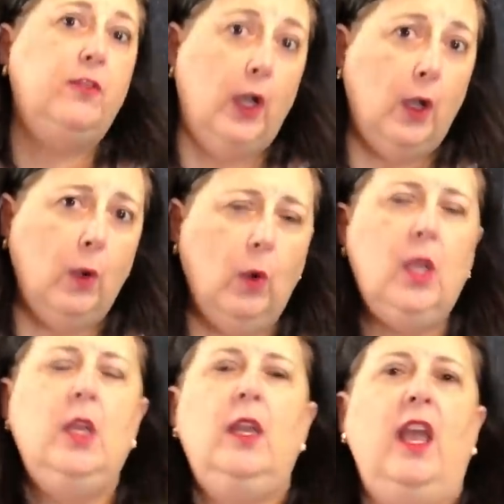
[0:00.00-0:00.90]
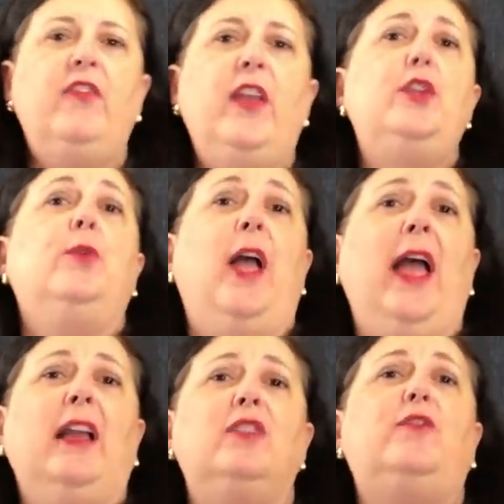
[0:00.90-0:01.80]
Faux,
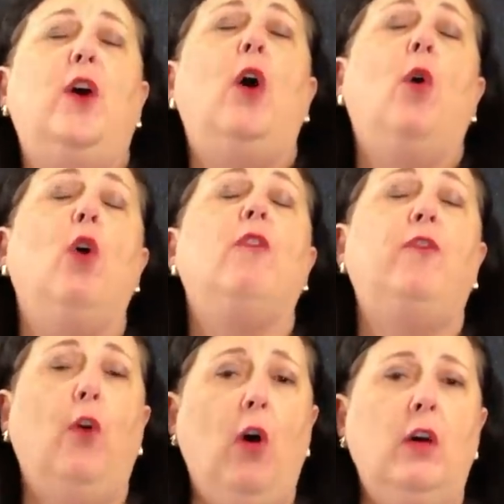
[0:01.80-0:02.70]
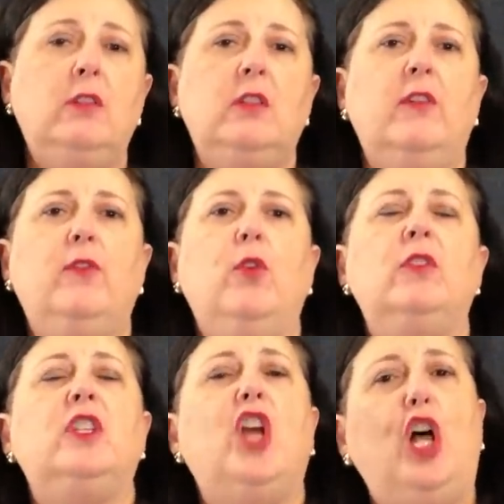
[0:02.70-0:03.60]
F-A-U-X, faux or false, of
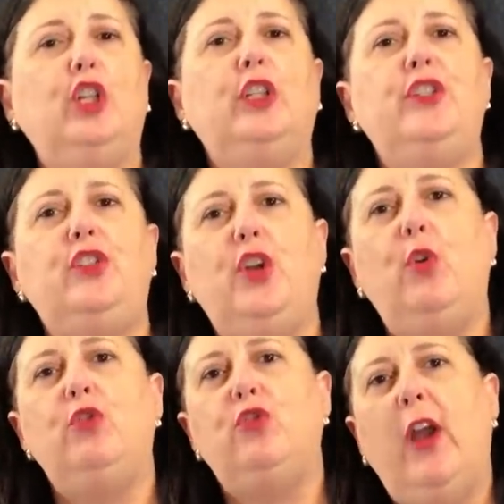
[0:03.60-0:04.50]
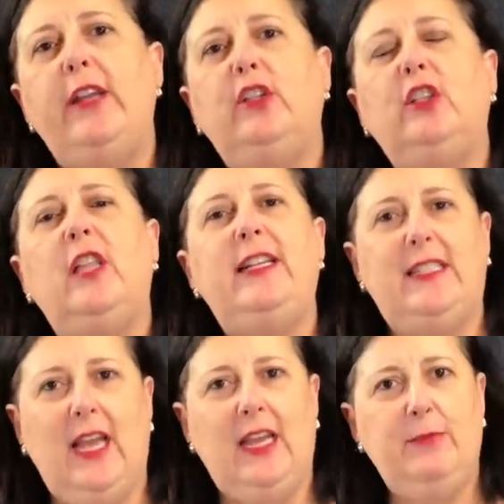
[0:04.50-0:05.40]
course, colorless stones trying to look
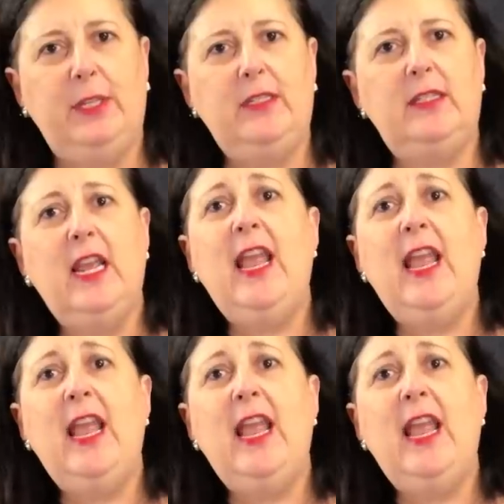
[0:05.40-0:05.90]
like diamonds.